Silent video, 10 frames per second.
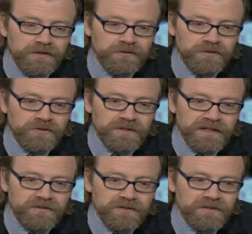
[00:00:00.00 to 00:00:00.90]
is just
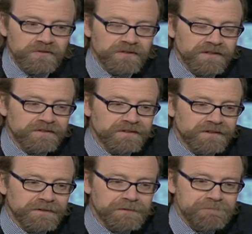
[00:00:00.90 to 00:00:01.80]
that sense that
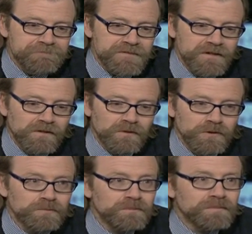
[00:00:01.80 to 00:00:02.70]
a
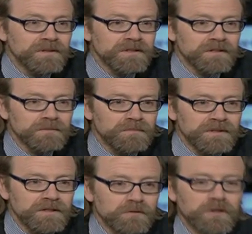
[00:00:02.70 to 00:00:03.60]
human being
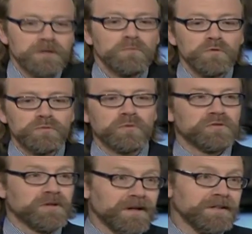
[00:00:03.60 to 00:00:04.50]
can move
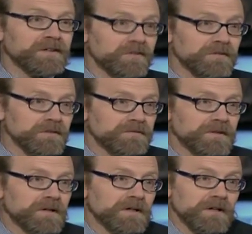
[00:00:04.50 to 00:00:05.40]
towards kindness,
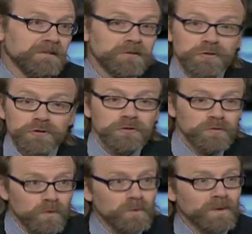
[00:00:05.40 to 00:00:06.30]
and literature
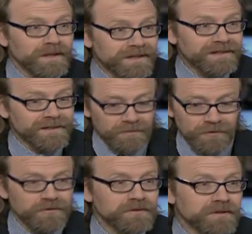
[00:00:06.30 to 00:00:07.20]
is one way to get that
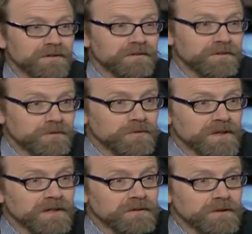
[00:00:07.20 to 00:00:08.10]
person to do
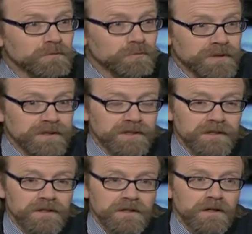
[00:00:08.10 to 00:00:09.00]
that.
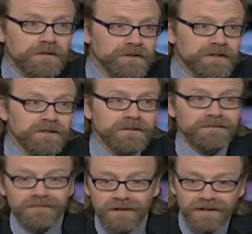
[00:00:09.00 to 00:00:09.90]
Reading,
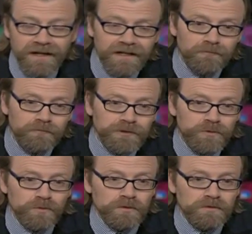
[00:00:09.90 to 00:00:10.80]
thinking, kind of
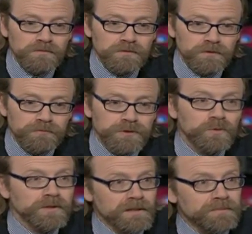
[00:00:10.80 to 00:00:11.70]
the
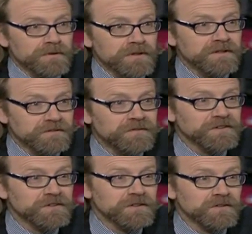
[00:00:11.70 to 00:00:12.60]
ritual empathy that
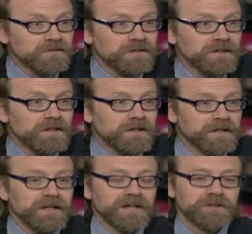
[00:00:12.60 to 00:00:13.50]
fiction is
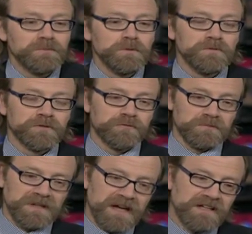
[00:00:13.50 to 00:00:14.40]
can actually move us
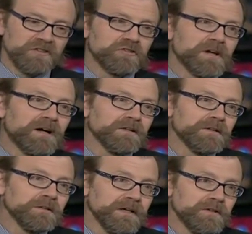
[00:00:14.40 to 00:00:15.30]
from a kind of
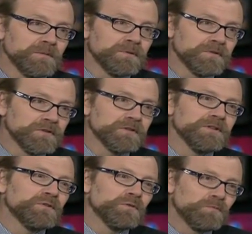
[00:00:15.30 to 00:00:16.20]
stolid, lazy
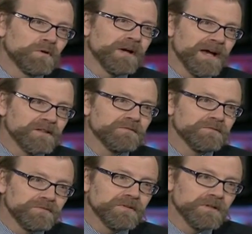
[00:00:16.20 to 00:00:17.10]
position into a more
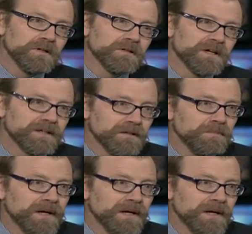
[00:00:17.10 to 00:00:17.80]
active, kind of